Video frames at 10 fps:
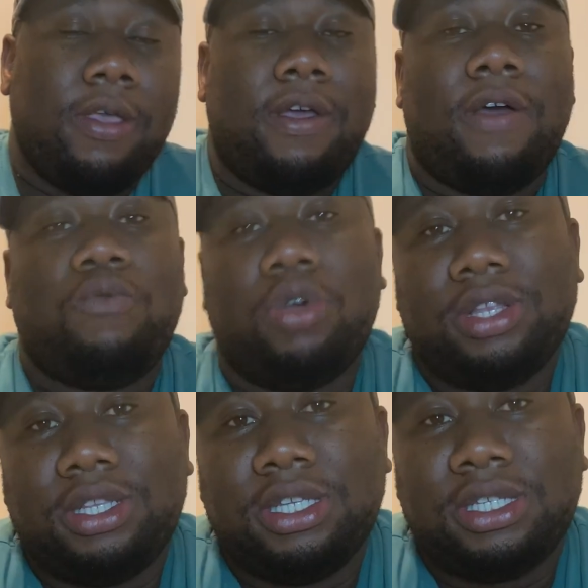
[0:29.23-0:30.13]
of what
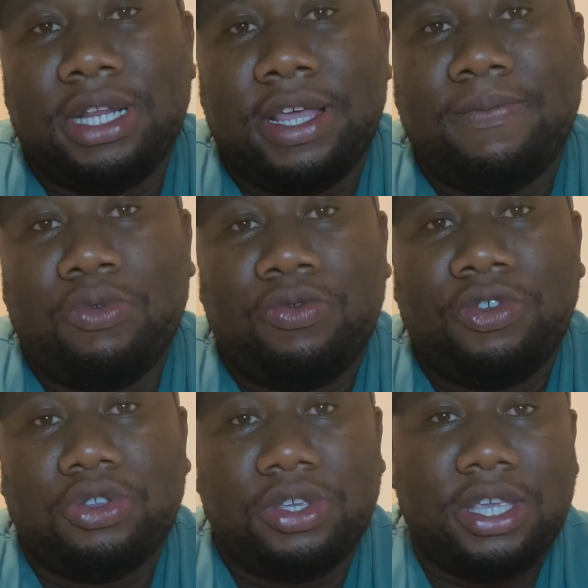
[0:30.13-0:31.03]
it is like
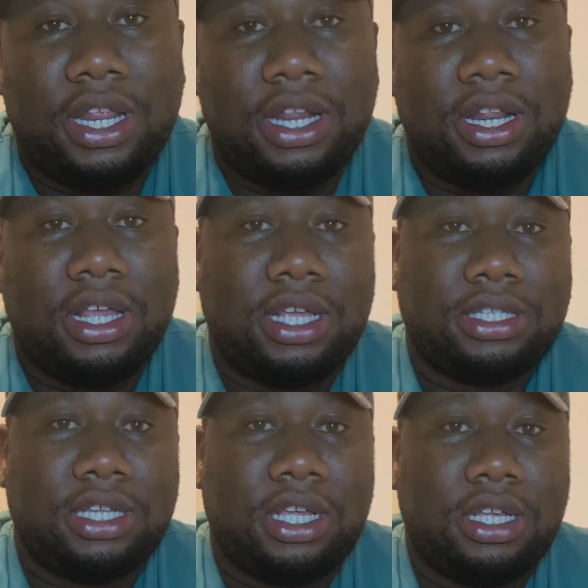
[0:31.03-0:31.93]
moving to Canada
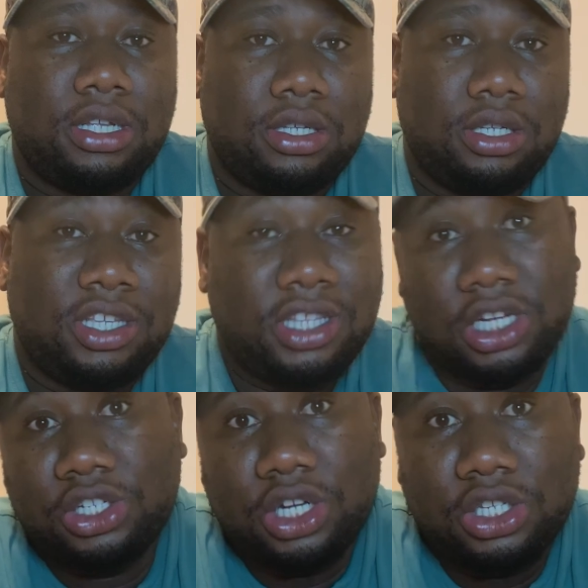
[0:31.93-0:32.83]
as an
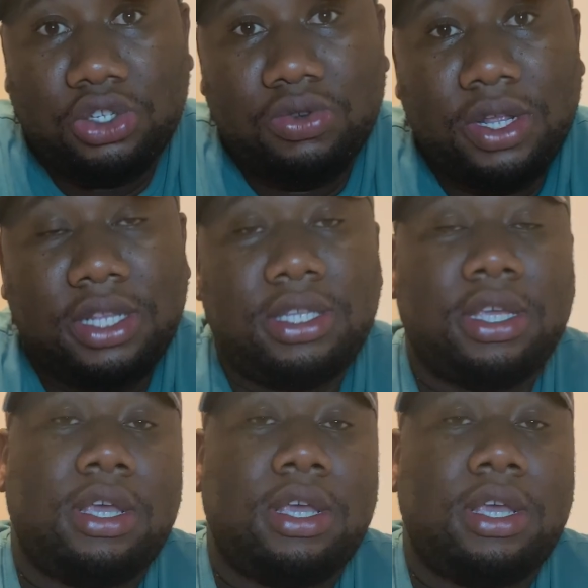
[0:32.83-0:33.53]
international student,